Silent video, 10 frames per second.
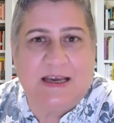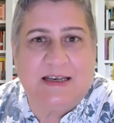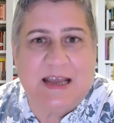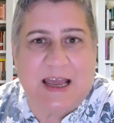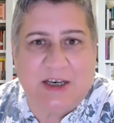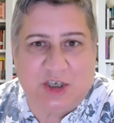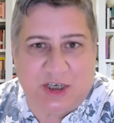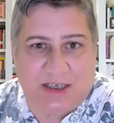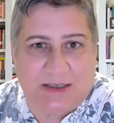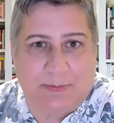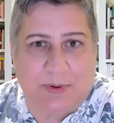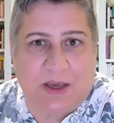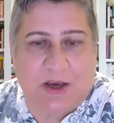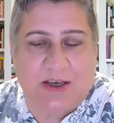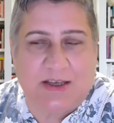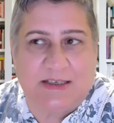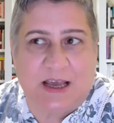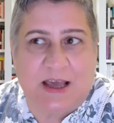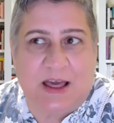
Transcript: contentious because